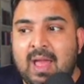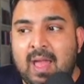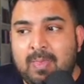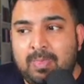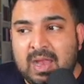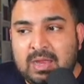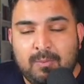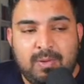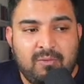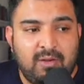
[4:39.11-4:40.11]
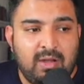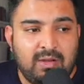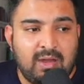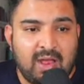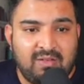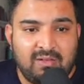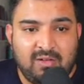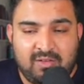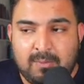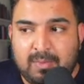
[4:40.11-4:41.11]
And then you pay for international
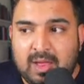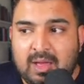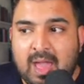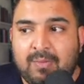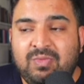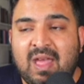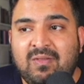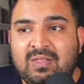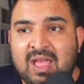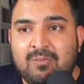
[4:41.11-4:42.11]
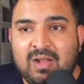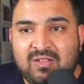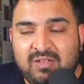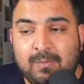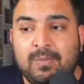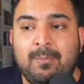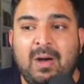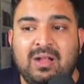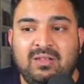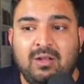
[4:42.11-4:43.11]
shipping, and then they will ship the
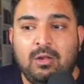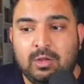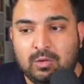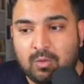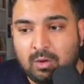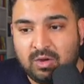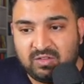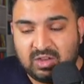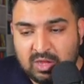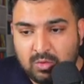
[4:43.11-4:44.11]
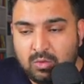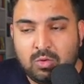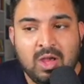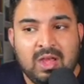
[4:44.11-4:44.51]
parcel towards you.